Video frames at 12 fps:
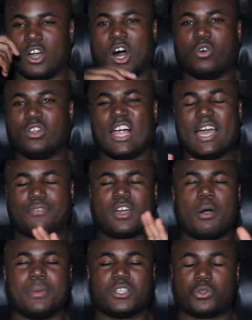Your whole life
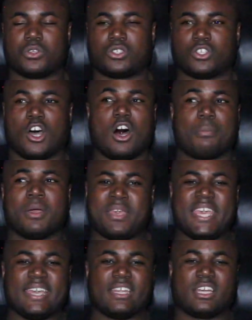coming to a stop,
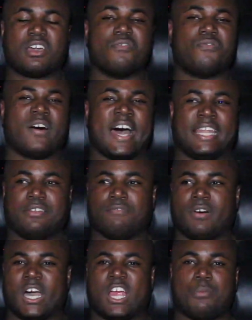being in a confined
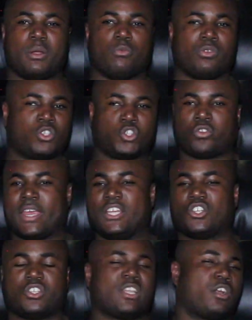environment with
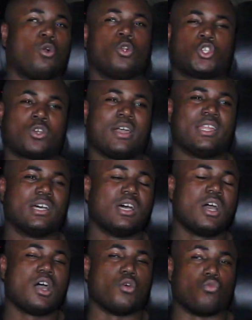strangers that are all trying
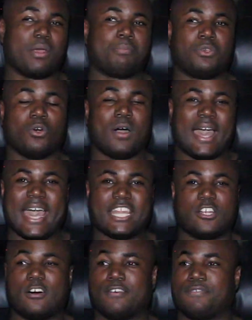to rip your
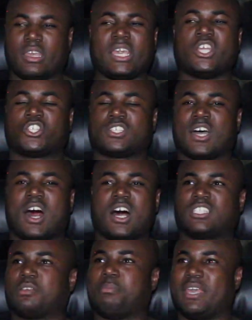head off, each
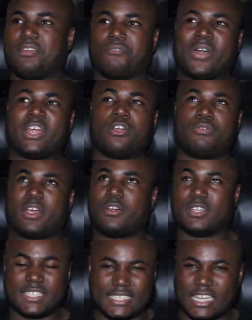task being very,
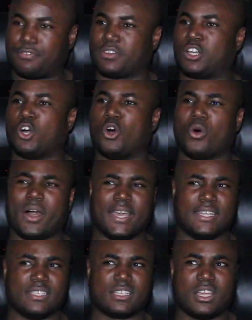very difficult
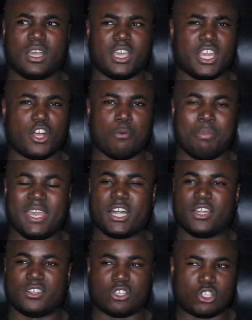and, you know,
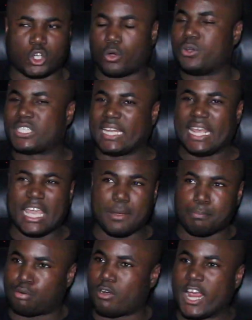being under scrutiny
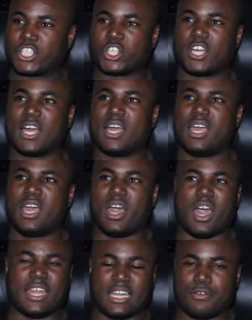and pressure
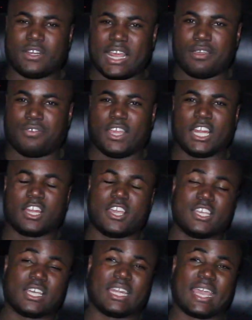and every day feeling
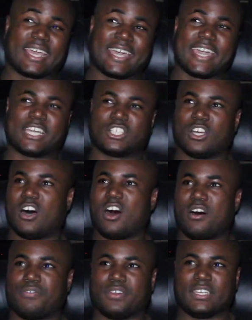like you're going to get kicked
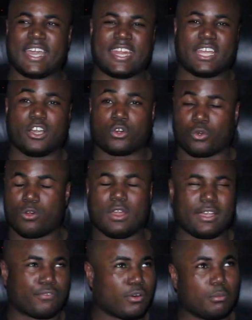off and getting a
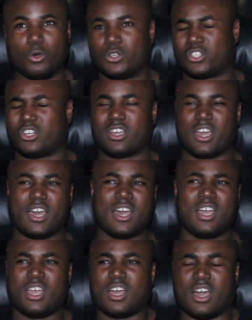grueling from Lord
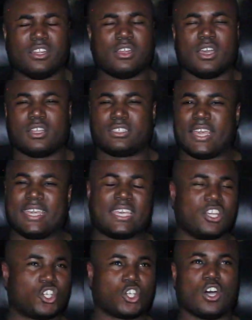Sugar and
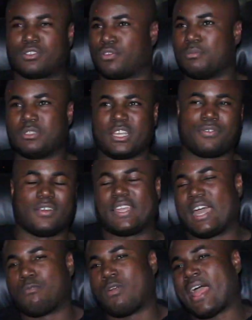taking shots from different
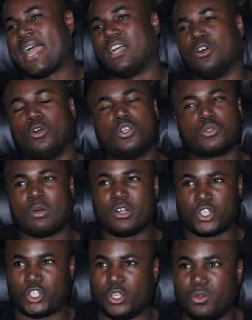camera angles
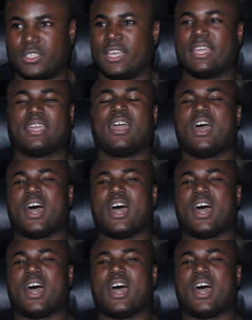while shooting,